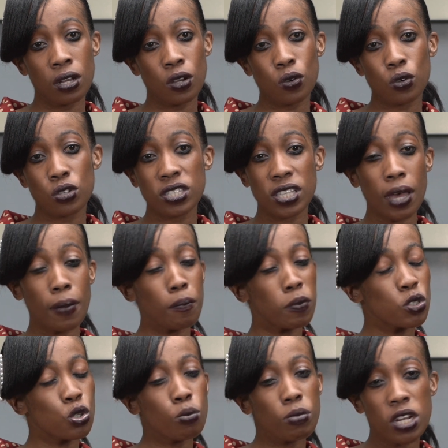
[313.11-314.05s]
Because there are
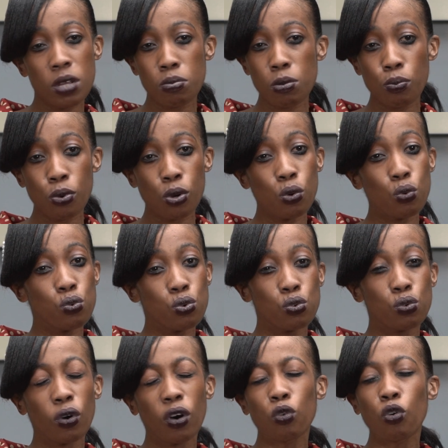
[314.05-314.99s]
so many people
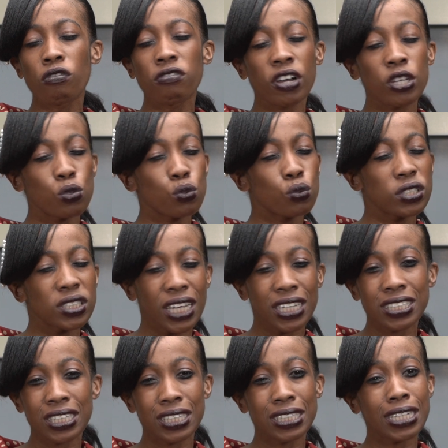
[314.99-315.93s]
who overuse
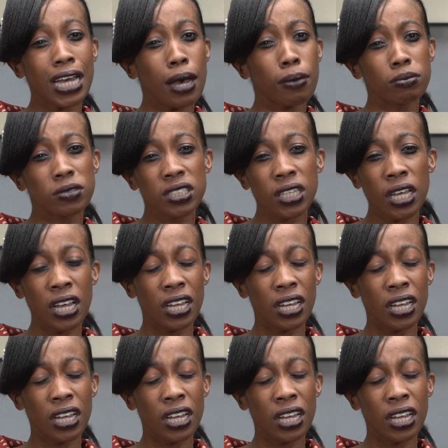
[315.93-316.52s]
certain terms,